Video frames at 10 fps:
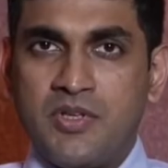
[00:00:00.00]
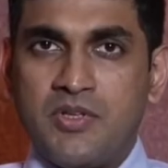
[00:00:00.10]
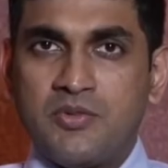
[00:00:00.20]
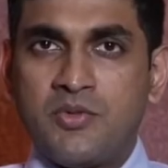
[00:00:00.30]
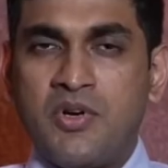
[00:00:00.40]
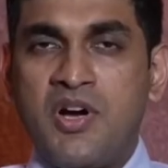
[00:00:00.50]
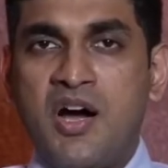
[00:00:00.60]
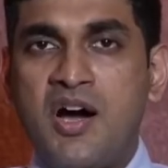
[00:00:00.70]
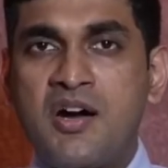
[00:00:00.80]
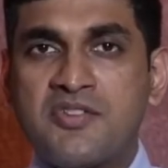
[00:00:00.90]
So a
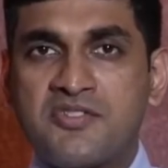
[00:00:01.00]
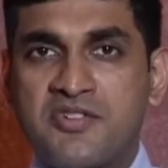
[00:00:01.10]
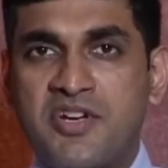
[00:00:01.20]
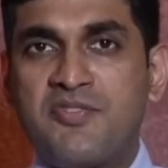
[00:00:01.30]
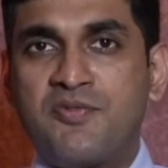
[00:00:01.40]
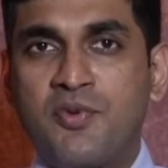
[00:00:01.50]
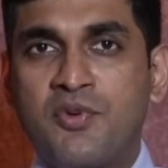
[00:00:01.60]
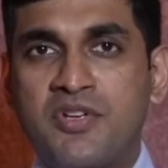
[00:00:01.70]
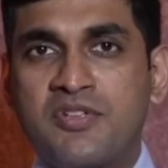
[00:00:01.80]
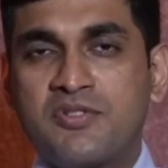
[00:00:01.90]
hard straight
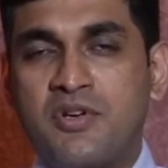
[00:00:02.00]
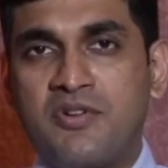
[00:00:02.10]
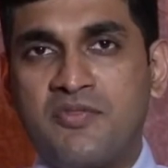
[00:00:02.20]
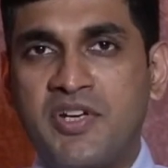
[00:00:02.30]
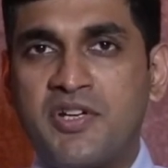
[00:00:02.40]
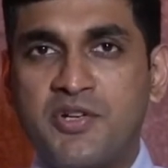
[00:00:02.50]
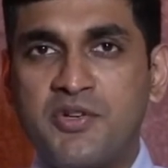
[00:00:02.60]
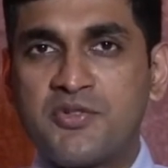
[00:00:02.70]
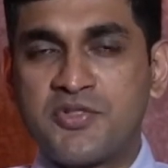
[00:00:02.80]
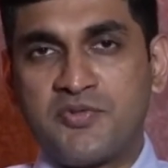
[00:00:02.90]
floor is not very
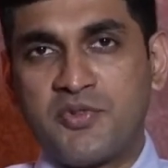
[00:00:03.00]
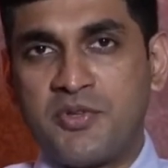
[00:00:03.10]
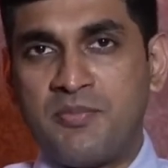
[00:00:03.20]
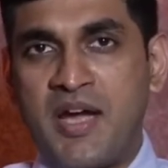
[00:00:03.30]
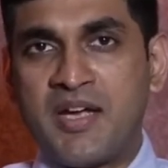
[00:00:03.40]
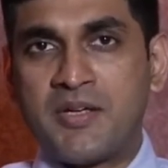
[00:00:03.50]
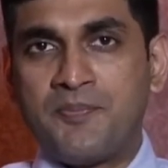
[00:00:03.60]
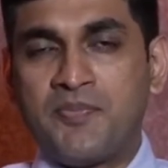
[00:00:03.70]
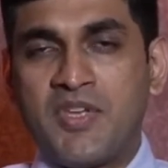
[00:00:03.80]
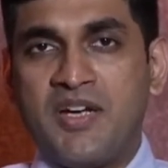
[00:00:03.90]
conducive to the back,
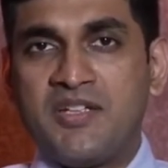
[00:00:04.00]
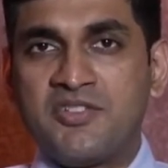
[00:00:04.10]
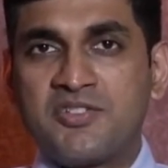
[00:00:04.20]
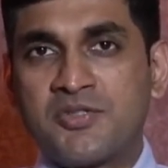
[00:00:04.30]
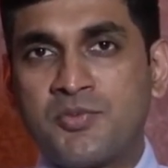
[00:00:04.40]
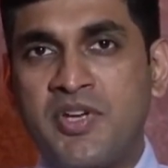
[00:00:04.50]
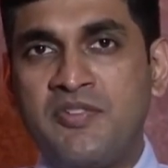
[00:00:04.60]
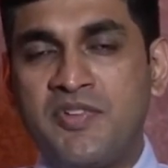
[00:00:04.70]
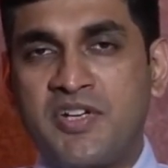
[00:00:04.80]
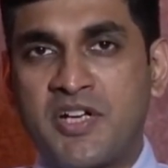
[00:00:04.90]
and this is why
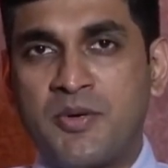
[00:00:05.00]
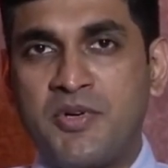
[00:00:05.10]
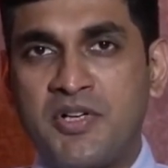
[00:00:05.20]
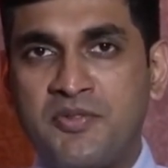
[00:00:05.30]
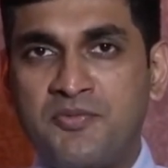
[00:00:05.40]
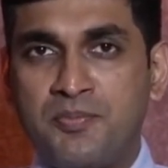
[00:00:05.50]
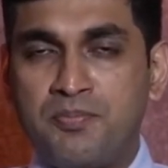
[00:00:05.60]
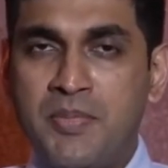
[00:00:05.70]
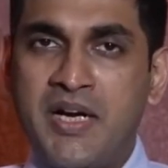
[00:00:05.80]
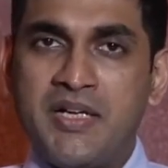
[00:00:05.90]
we recommend a
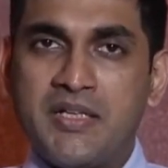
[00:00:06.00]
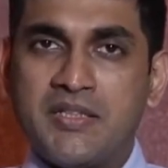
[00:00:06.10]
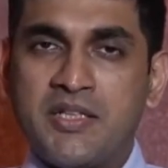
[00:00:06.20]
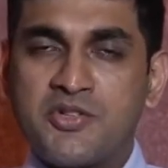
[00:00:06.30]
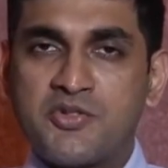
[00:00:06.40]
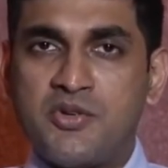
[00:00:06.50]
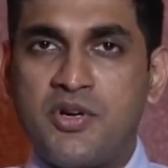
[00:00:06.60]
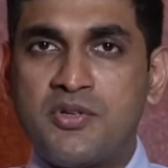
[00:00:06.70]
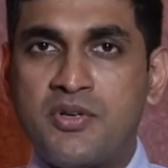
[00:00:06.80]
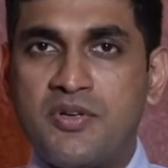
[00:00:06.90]
bed that is
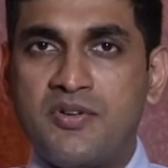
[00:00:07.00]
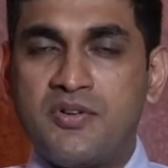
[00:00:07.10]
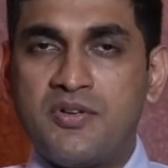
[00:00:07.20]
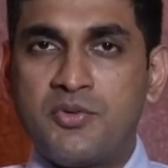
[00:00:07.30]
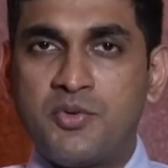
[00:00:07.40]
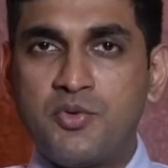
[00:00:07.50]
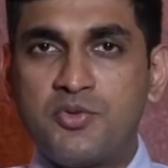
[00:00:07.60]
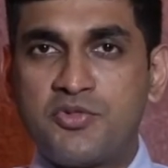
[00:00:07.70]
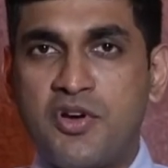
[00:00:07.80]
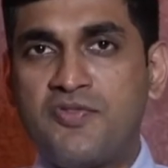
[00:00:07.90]
not too
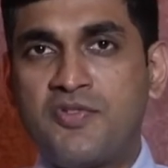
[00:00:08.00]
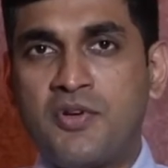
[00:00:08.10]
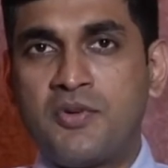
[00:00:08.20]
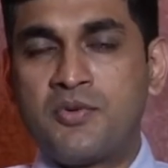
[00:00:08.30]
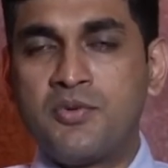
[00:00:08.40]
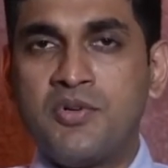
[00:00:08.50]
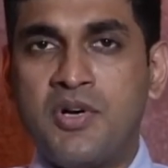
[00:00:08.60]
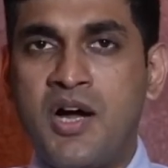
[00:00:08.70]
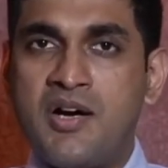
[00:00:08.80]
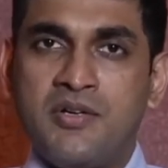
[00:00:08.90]
soft or too
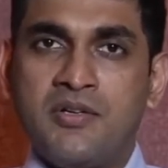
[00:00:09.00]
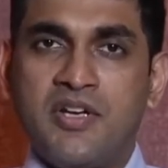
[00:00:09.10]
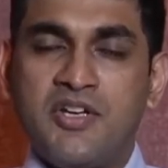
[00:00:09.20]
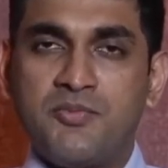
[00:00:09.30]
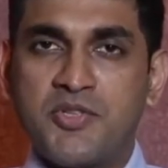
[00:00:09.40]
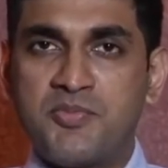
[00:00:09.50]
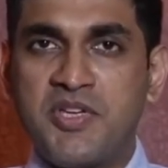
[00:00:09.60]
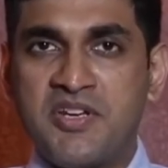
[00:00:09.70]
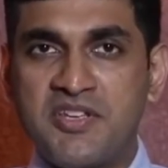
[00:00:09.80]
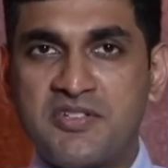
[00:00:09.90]
hard. It must be
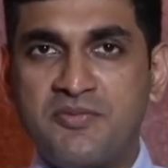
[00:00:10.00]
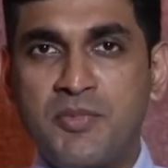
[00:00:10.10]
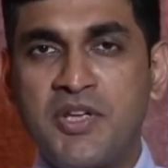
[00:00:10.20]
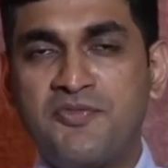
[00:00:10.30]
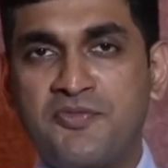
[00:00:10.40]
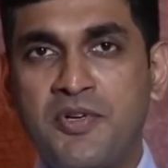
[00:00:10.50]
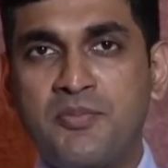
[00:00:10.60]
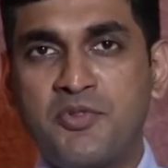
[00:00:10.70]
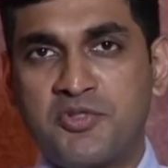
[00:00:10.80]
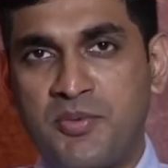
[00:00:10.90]
reasonably
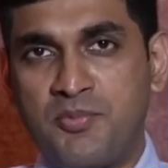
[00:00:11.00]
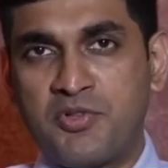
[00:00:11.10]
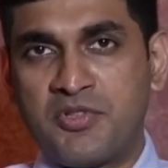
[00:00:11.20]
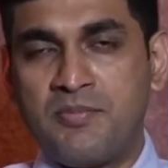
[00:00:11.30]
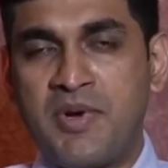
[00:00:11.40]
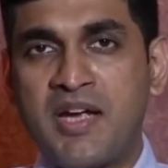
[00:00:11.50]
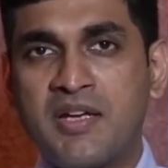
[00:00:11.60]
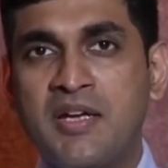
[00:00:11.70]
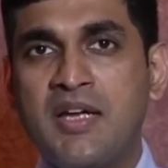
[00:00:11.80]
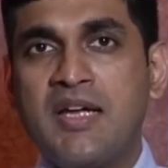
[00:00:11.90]
firm to support the
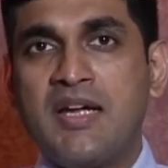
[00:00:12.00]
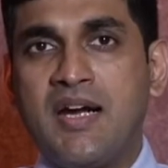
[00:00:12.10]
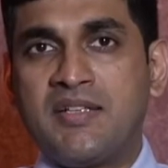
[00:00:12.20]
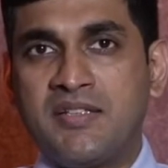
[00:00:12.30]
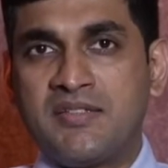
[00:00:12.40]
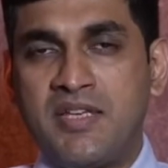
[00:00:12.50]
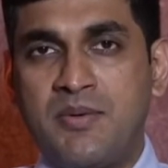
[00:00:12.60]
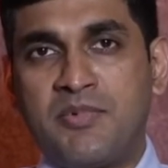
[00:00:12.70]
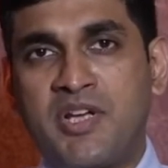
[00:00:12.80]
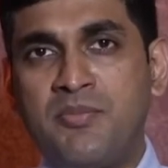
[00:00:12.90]
back. At the
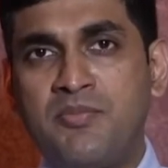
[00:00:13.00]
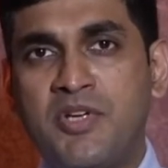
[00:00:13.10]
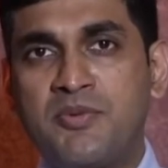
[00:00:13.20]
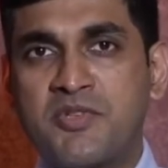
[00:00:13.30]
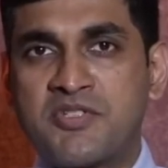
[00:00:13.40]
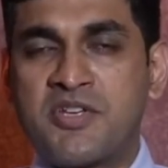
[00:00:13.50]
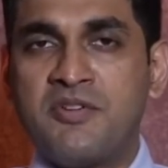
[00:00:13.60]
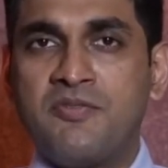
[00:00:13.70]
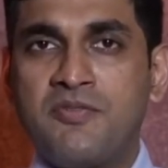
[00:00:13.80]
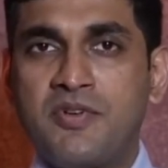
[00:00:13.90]
same time, it must
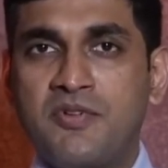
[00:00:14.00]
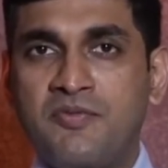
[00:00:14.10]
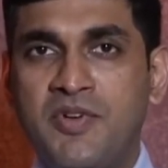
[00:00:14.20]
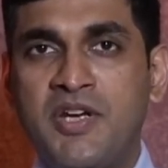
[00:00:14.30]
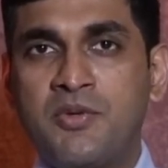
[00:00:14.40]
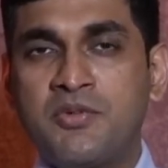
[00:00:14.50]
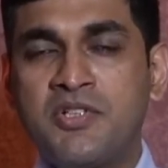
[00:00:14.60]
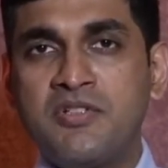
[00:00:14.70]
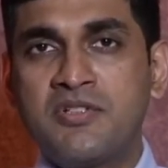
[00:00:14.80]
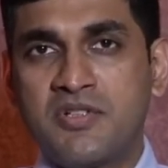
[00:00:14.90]
give way to
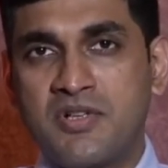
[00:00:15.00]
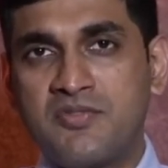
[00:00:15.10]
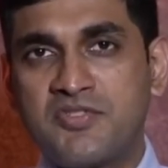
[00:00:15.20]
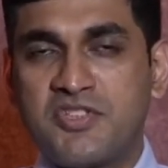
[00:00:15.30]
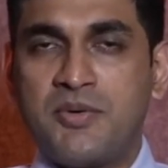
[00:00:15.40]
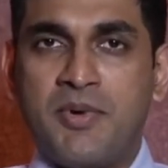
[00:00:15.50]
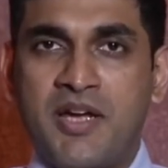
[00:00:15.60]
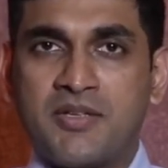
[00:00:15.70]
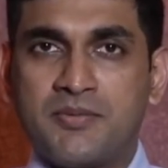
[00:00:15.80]
the curves in the back.